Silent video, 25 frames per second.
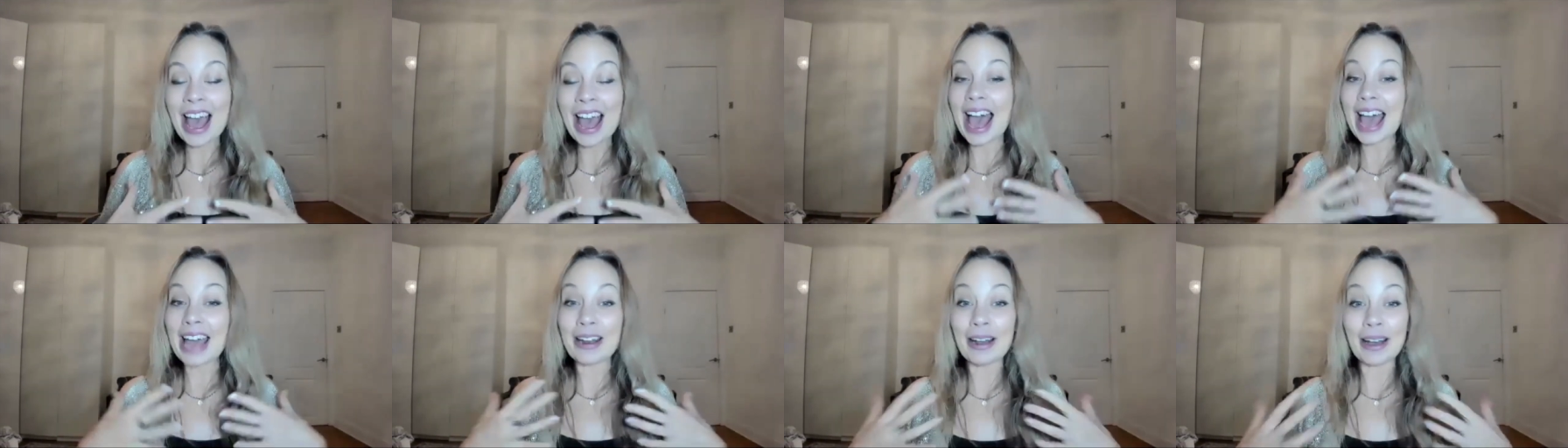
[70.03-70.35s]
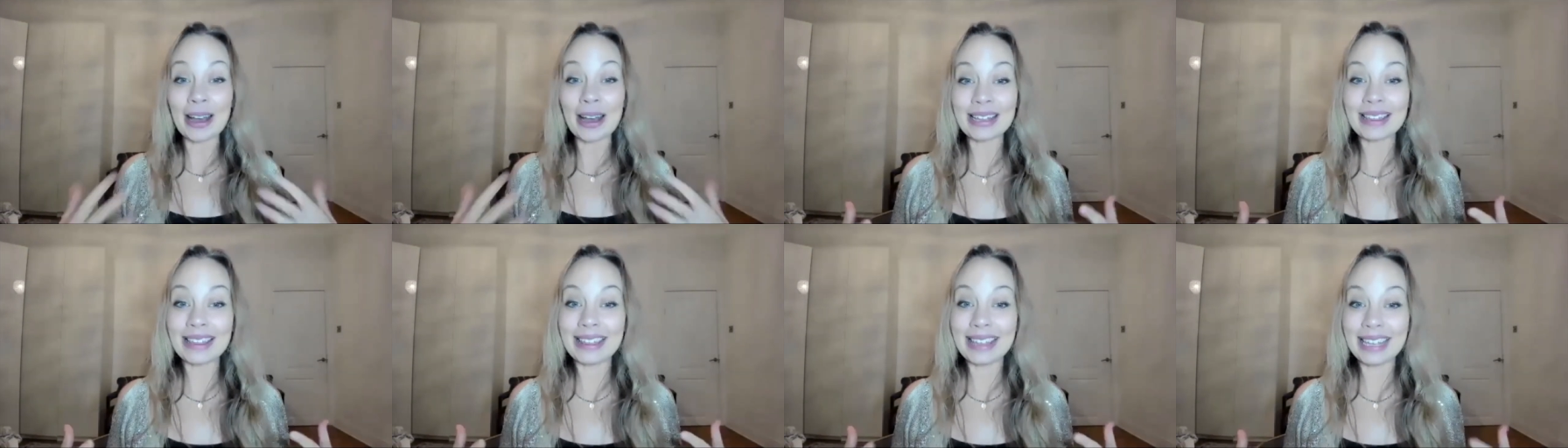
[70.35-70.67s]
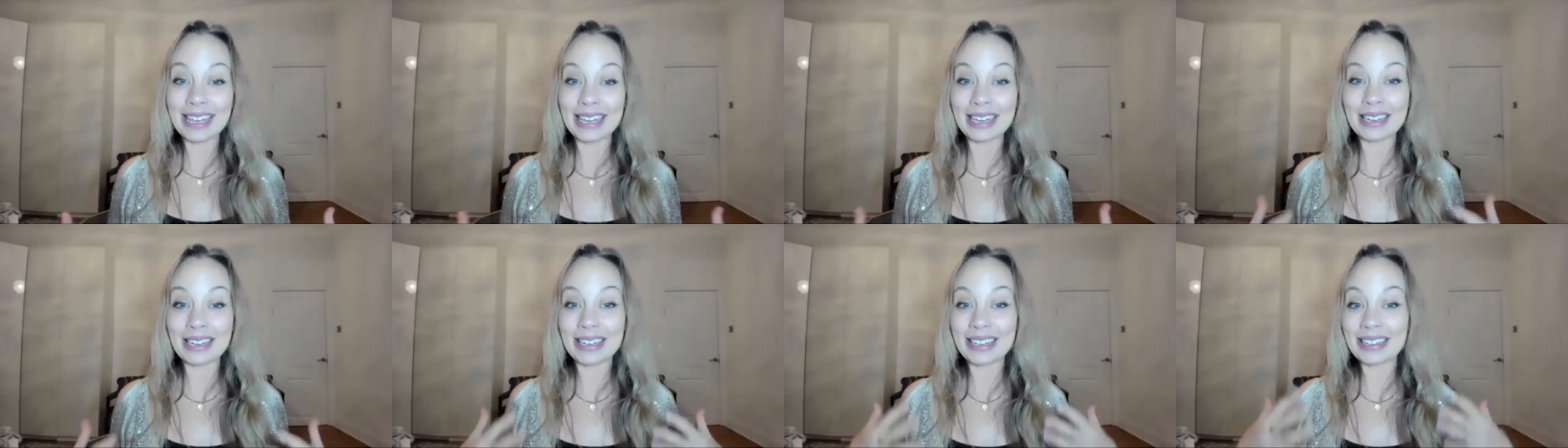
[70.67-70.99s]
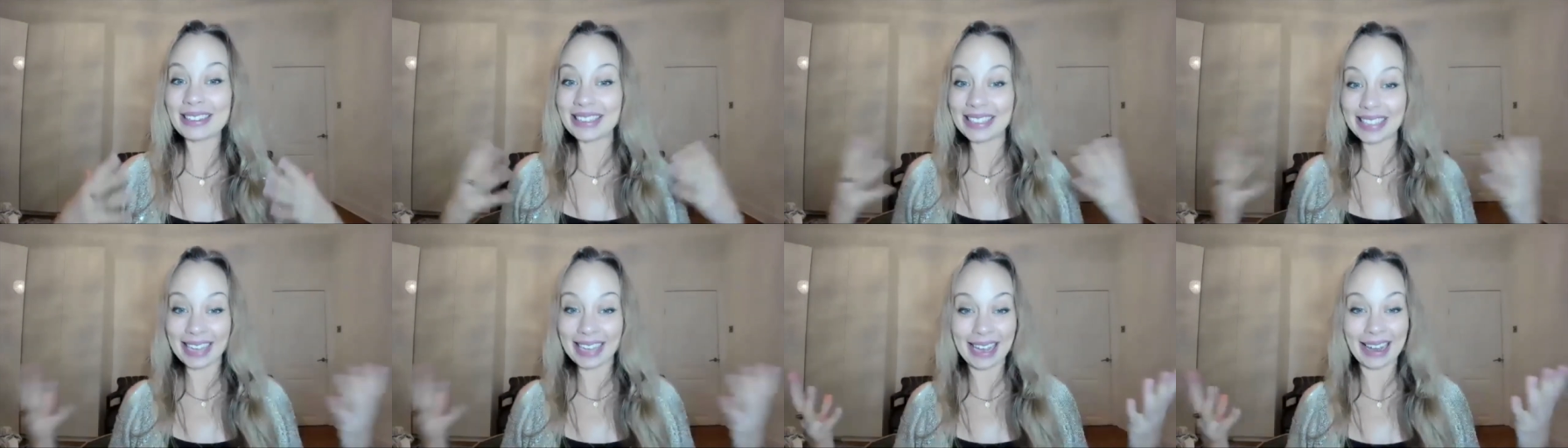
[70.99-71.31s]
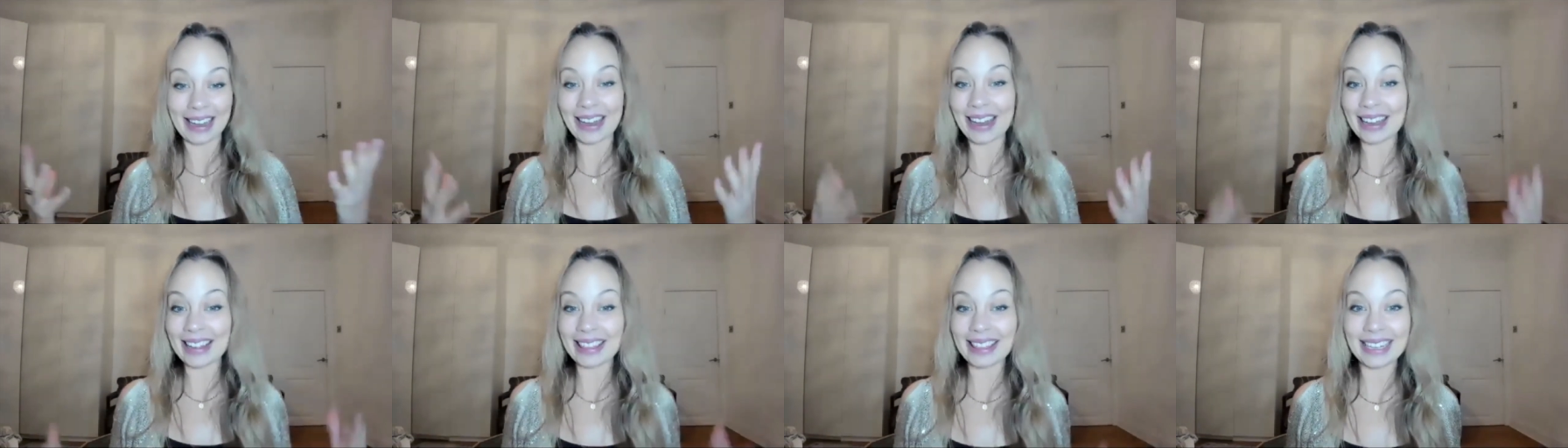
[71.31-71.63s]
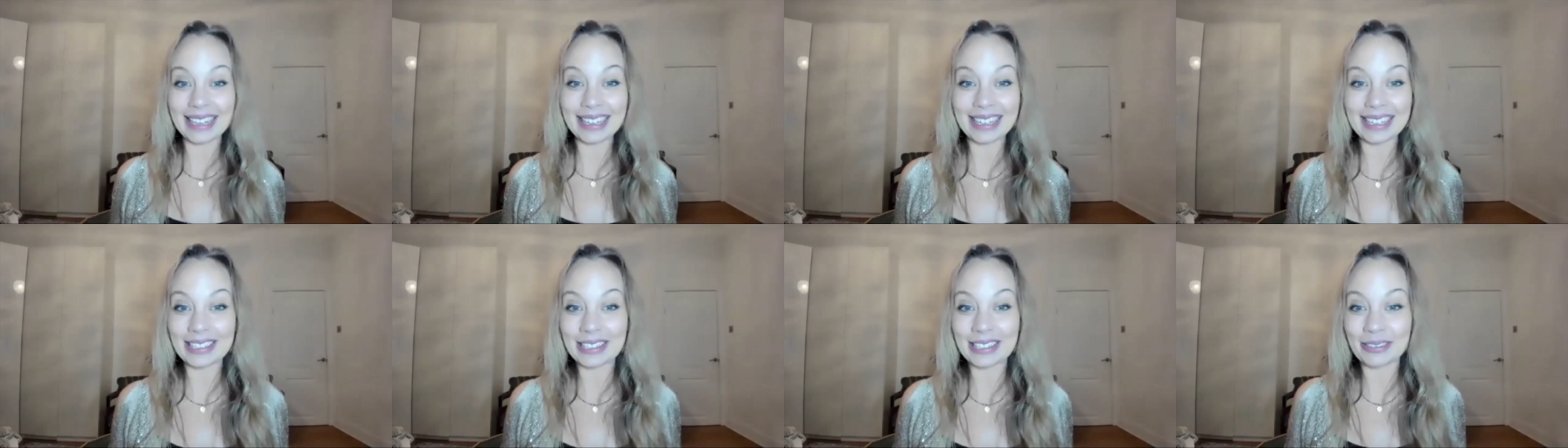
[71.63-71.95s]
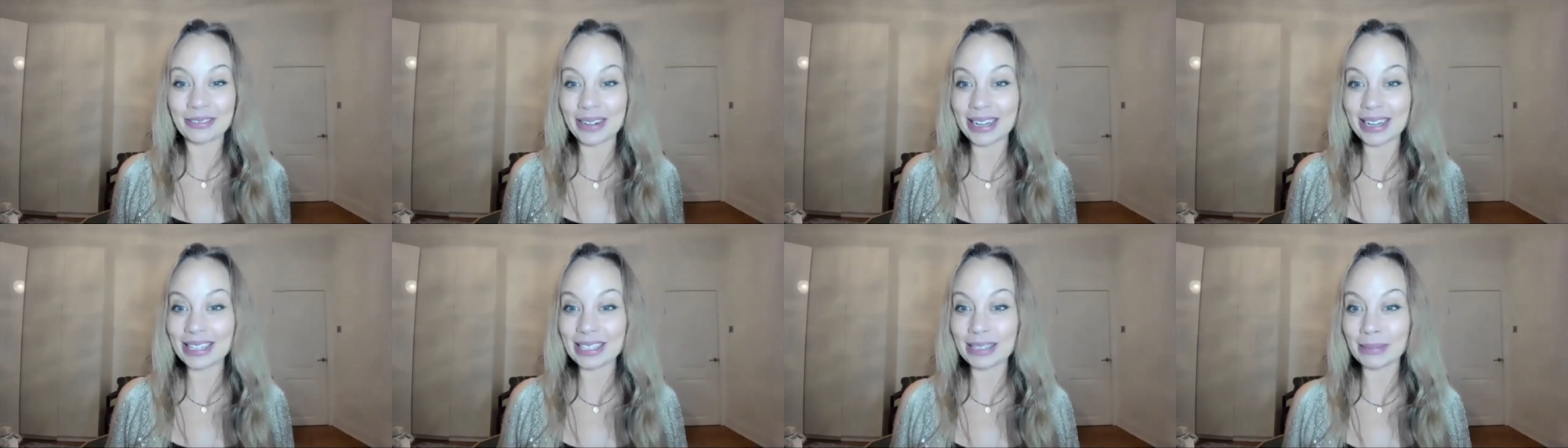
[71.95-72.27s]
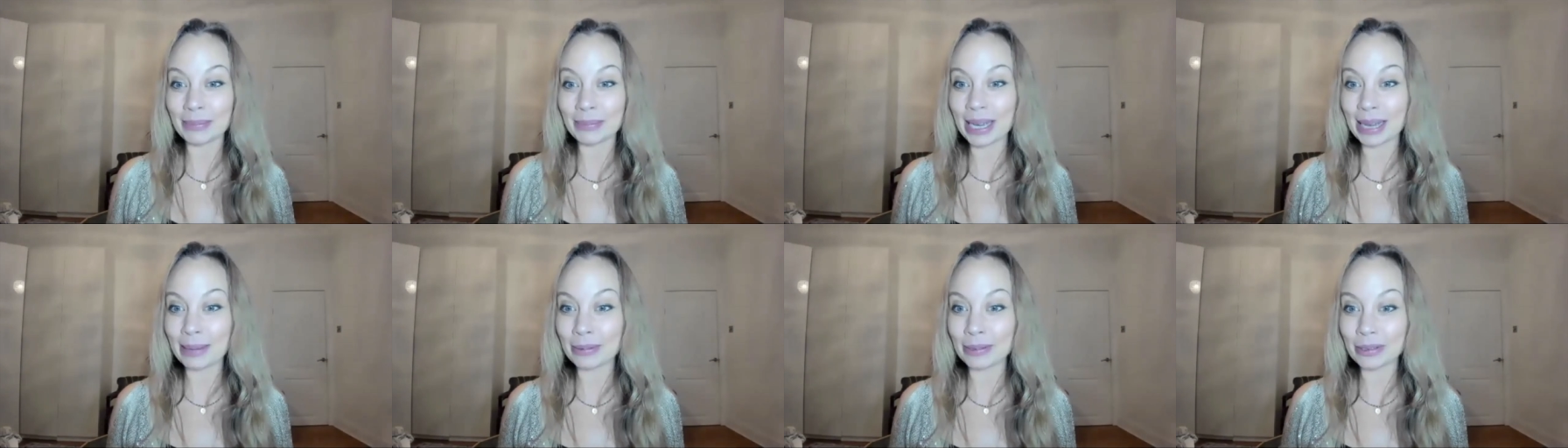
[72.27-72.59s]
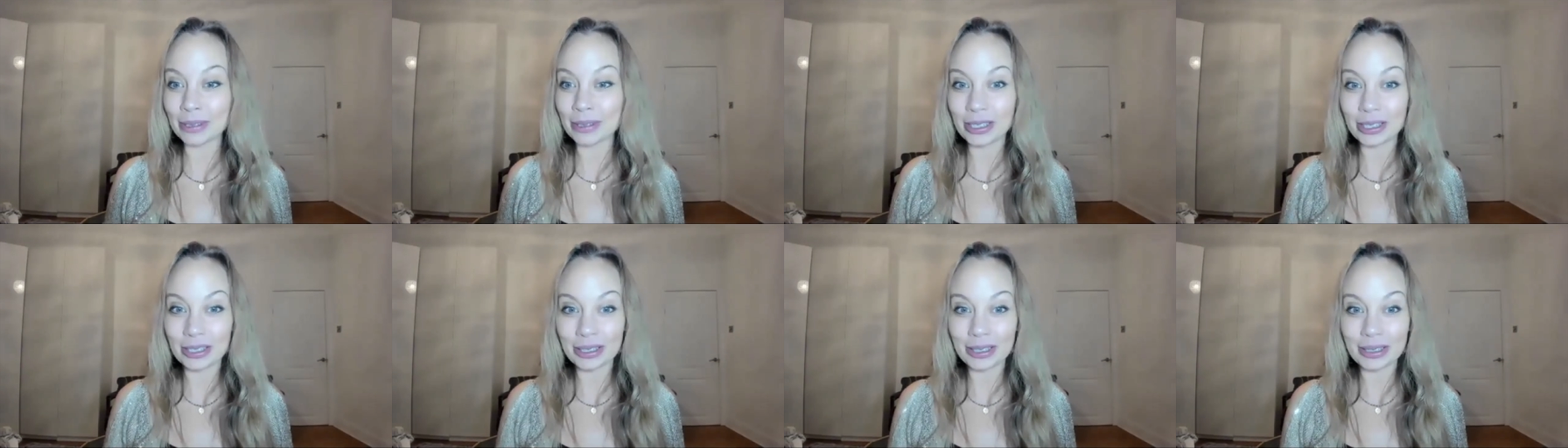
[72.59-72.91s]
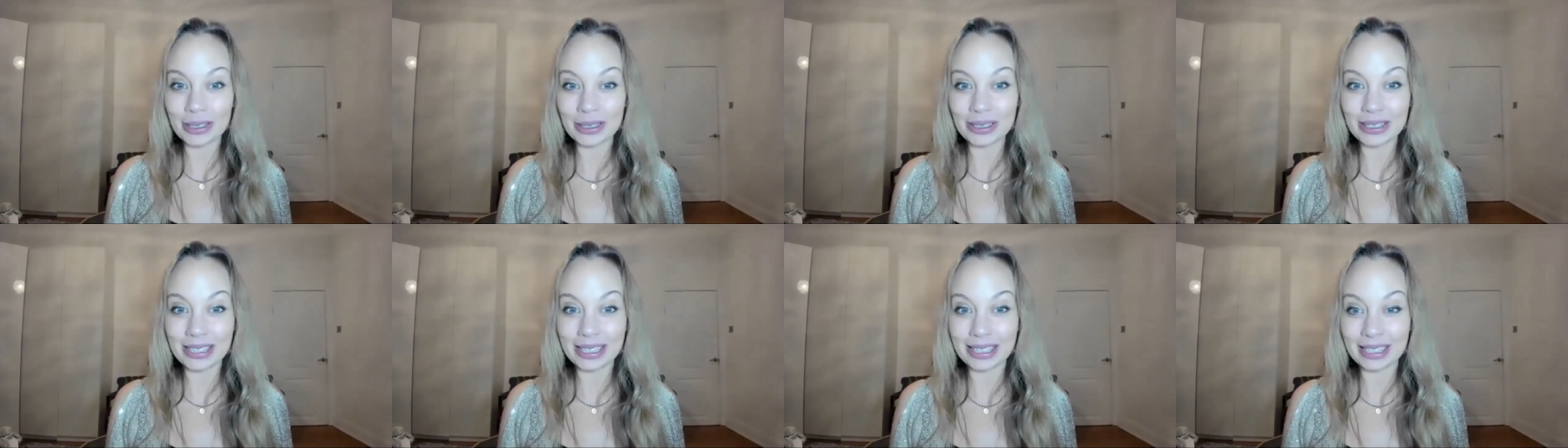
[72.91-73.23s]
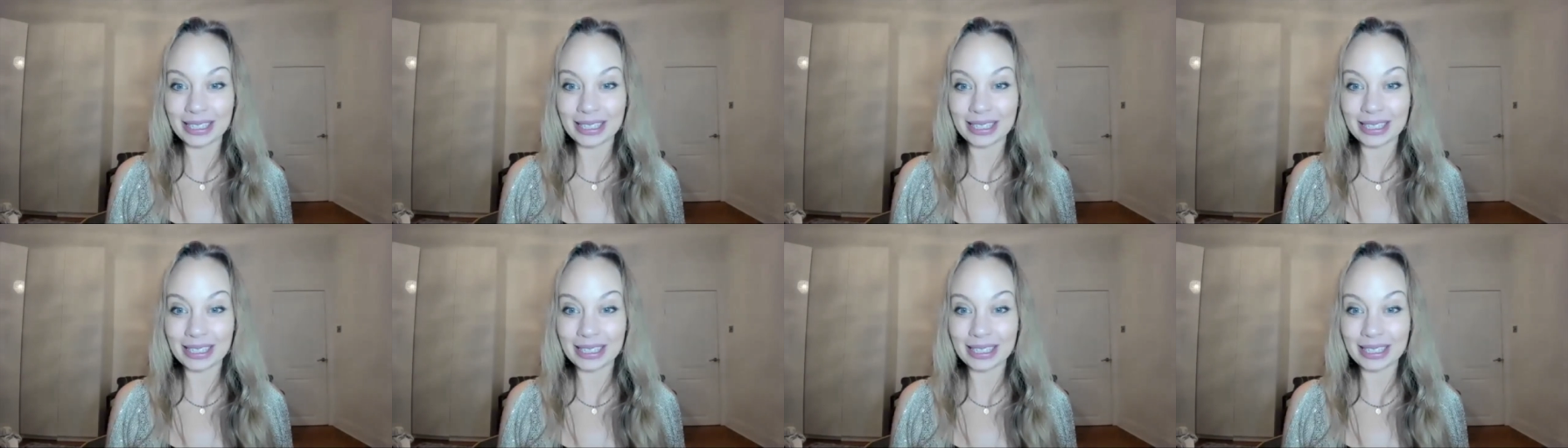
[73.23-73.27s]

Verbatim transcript: And I think, yeah, I think it's great to be able to